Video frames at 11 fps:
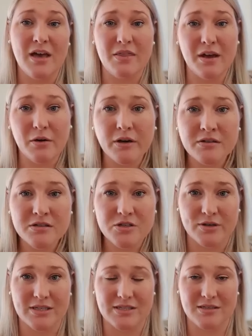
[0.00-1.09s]
their own
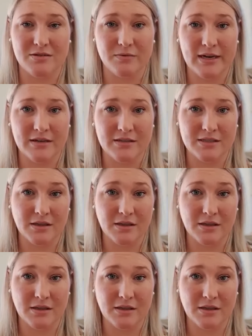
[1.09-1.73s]
stresses around